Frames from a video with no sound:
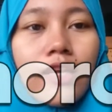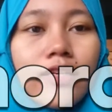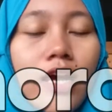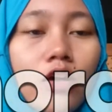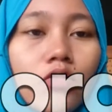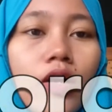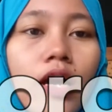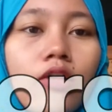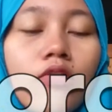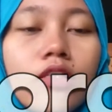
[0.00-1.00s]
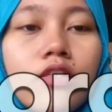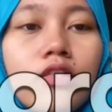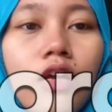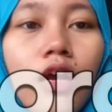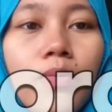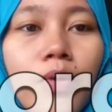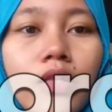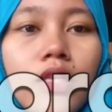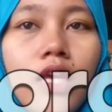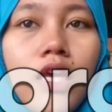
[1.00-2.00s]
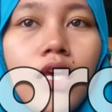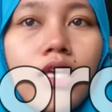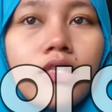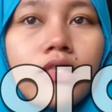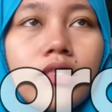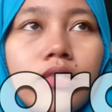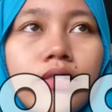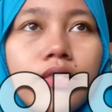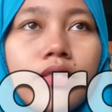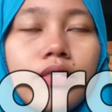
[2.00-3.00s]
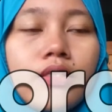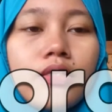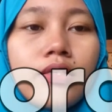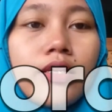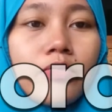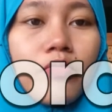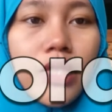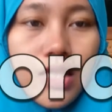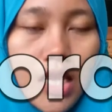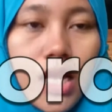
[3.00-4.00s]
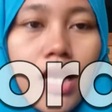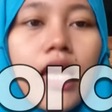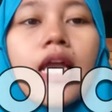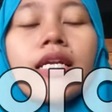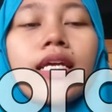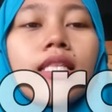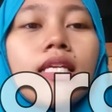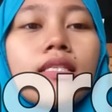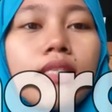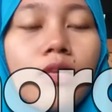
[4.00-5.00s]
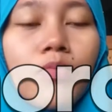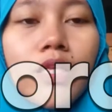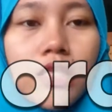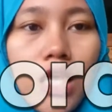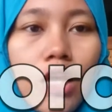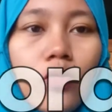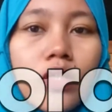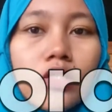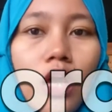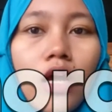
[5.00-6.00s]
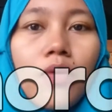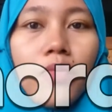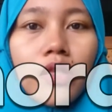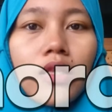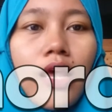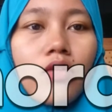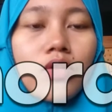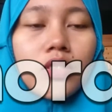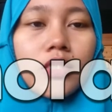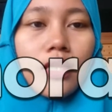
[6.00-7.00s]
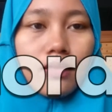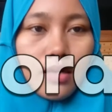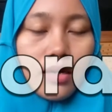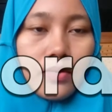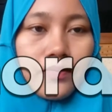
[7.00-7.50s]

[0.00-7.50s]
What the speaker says: Now I want to talk about in third meeting. That in third meeting, we talk about language center.